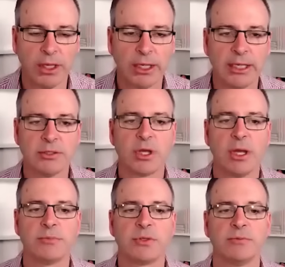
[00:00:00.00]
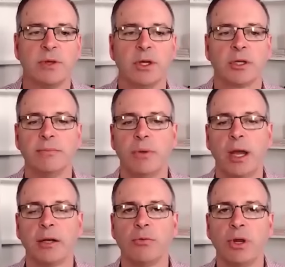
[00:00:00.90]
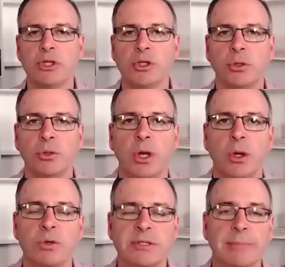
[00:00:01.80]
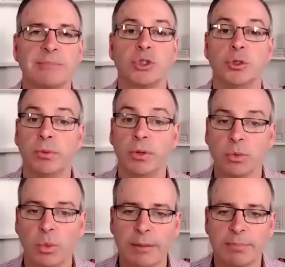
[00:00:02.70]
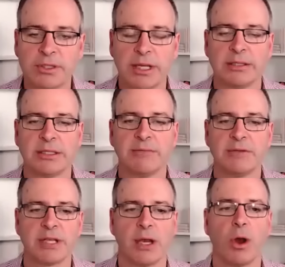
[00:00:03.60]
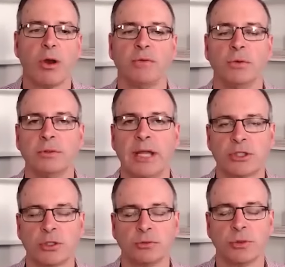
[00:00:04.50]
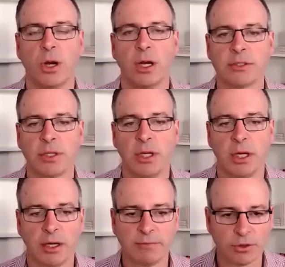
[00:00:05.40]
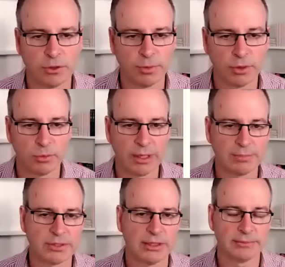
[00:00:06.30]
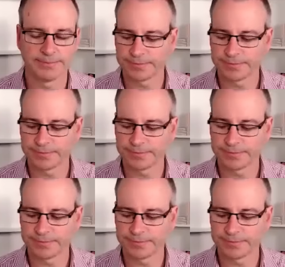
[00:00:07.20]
In terms of combined regional, was up 2.1% to give us our overall national rise of 2.1%.